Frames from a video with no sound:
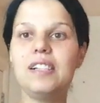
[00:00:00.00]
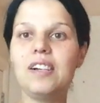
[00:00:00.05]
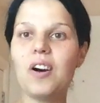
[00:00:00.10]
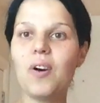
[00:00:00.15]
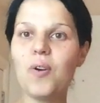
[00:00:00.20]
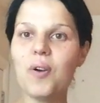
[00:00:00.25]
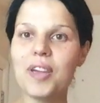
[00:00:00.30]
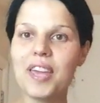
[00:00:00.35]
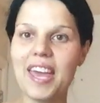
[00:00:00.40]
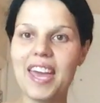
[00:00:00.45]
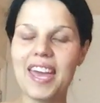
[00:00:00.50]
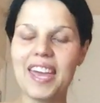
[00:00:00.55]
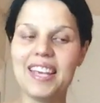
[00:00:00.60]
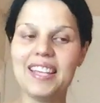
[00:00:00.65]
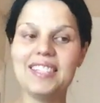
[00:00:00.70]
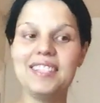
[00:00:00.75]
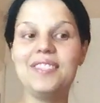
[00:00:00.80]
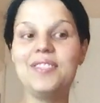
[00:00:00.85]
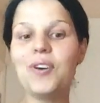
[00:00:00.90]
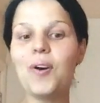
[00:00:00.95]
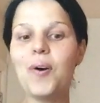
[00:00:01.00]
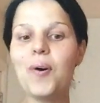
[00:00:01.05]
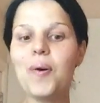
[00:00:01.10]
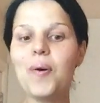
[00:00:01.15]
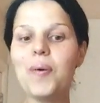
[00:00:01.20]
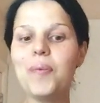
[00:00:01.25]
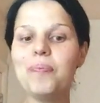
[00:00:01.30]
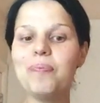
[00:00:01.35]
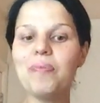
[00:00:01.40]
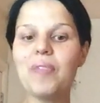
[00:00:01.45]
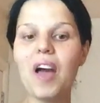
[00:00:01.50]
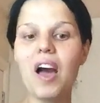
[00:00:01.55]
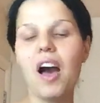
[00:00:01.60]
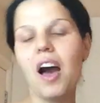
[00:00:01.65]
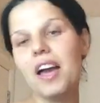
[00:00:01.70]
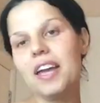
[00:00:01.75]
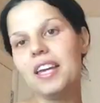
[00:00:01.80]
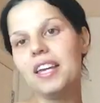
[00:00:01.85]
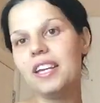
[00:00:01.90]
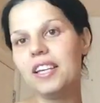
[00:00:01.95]
Okay, so
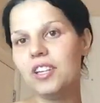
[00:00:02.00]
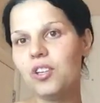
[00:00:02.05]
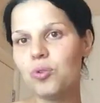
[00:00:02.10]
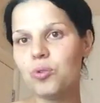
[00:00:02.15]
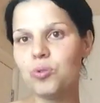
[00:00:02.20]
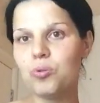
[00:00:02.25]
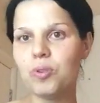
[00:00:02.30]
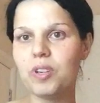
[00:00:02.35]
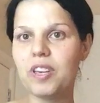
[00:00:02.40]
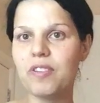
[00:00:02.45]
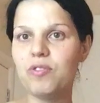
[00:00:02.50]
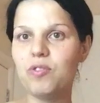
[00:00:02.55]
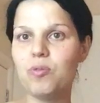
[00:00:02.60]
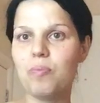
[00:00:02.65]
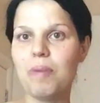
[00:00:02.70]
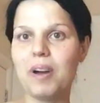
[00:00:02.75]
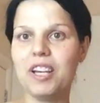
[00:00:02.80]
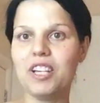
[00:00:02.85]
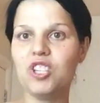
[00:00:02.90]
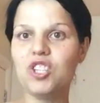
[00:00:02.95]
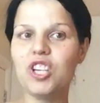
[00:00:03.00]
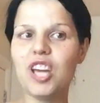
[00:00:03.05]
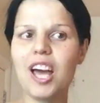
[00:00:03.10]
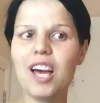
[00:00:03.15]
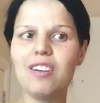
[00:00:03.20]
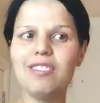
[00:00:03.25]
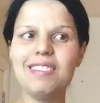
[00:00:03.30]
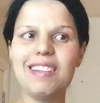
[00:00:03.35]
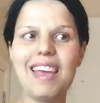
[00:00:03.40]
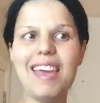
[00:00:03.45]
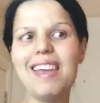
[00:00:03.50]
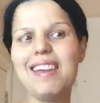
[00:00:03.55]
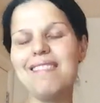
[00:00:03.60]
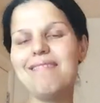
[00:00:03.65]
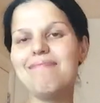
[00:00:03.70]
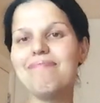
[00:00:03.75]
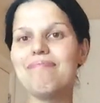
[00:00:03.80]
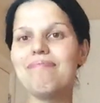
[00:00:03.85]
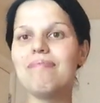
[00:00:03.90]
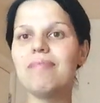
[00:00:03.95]
I used to give to my child,
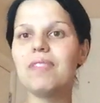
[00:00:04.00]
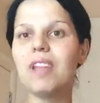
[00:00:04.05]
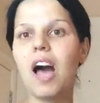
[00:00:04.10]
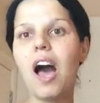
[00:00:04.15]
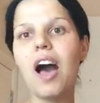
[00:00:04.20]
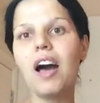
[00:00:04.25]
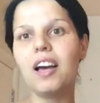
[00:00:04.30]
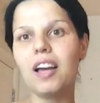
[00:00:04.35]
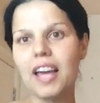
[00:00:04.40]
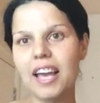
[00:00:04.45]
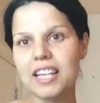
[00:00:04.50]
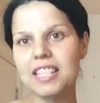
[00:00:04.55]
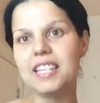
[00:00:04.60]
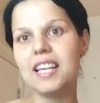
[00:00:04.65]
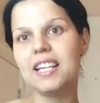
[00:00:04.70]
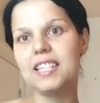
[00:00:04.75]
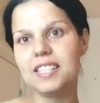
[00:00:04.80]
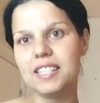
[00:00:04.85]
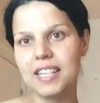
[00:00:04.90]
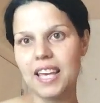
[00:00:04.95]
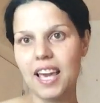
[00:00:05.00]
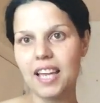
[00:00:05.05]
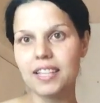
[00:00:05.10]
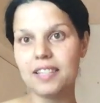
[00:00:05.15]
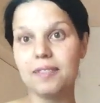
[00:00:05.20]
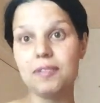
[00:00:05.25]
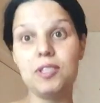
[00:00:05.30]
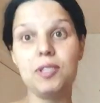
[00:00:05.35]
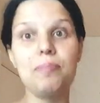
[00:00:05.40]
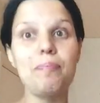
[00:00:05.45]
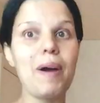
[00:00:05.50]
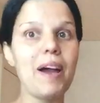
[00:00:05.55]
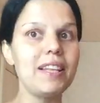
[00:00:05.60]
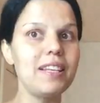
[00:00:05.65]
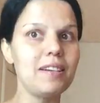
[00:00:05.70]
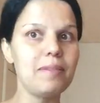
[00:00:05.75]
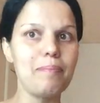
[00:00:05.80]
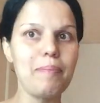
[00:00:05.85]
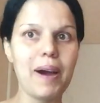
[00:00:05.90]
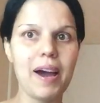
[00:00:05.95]
and as I said,
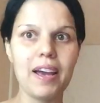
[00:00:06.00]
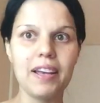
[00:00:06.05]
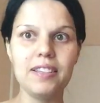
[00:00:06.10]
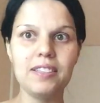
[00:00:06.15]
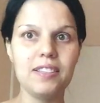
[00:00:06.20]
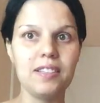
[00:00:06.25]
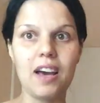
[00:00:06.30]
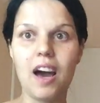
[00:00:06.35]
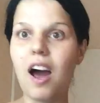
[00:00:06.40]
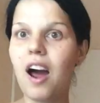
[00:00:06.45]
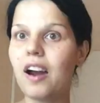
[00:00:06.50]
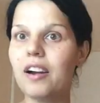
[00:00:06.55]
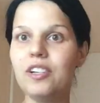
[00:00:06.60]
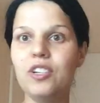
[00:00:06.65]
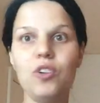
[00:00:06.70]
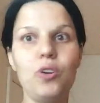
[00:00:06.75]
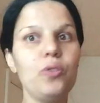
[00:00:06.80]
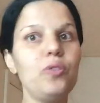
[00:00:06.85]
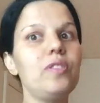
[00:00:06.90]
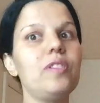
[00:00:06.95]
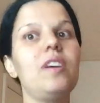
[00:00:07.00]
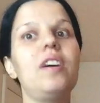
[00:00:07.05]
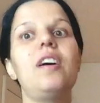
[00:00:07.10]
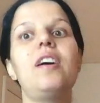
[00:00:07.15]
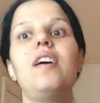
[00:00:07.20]
spider bites are not